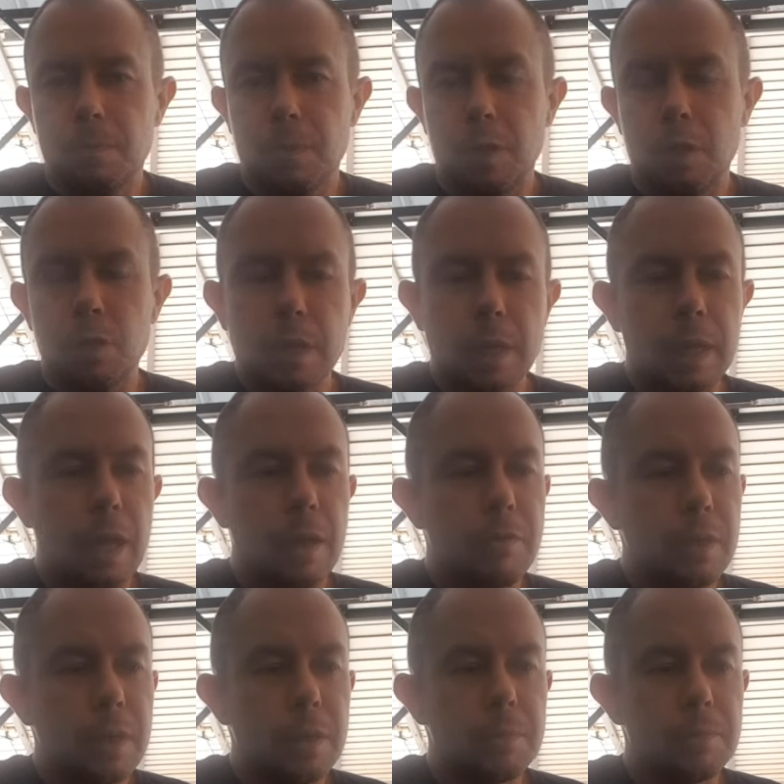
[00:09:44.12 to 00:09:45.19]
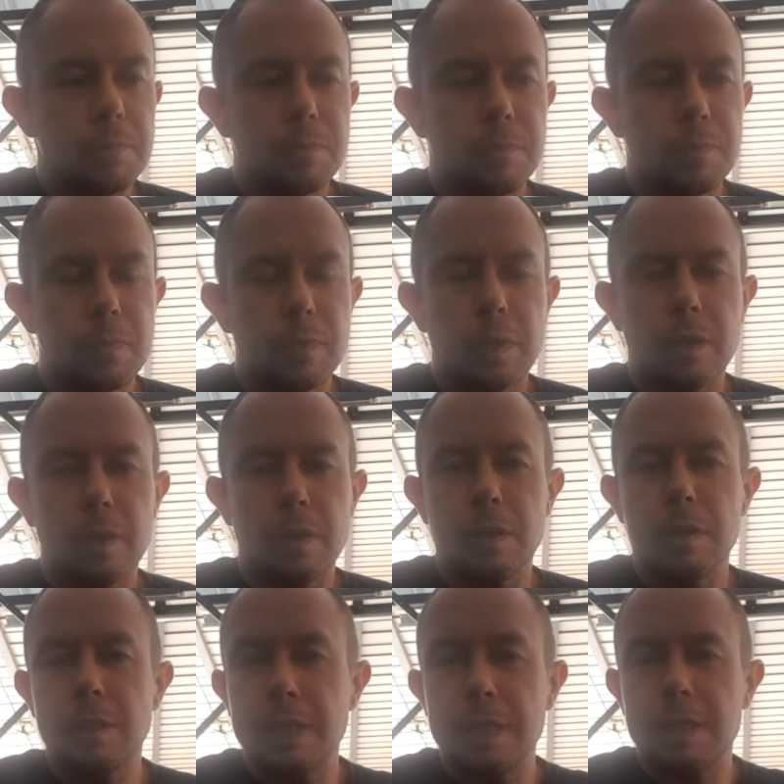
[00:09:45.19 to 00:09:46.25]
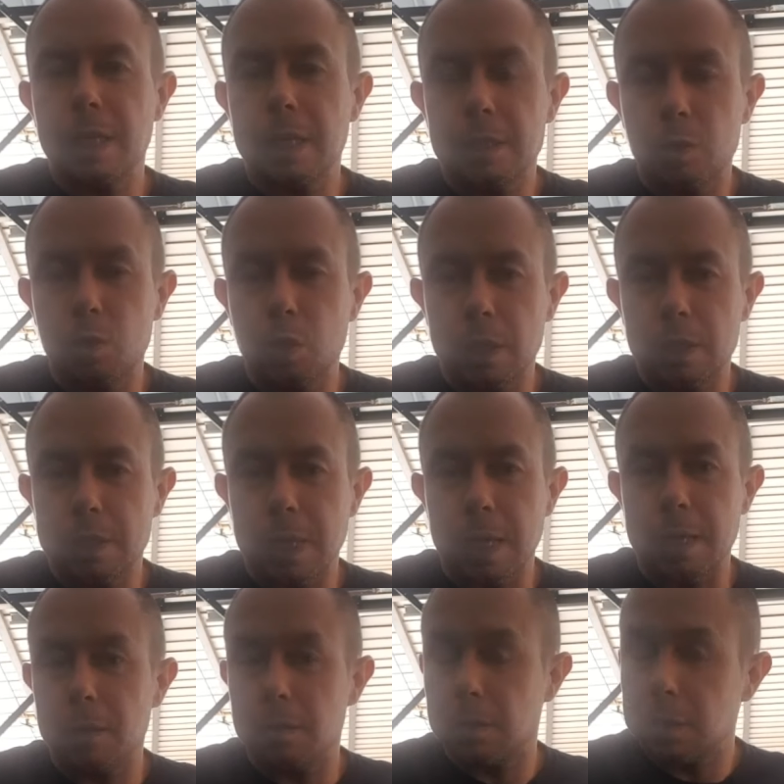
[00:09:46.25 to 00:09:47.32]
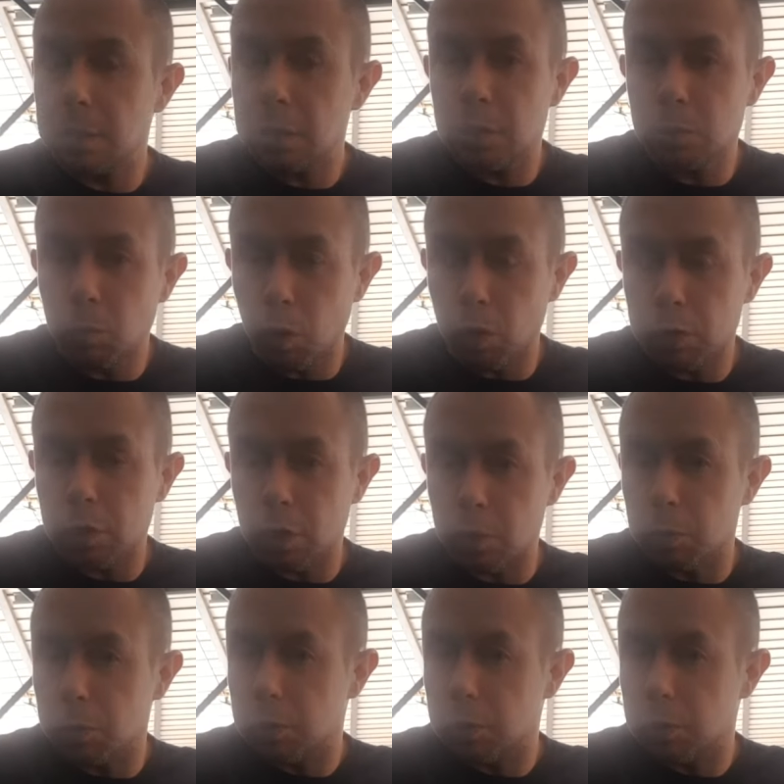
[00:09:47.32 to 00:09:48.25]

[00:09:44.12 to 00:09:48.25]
You can have a GTX 28. It's a small turbo,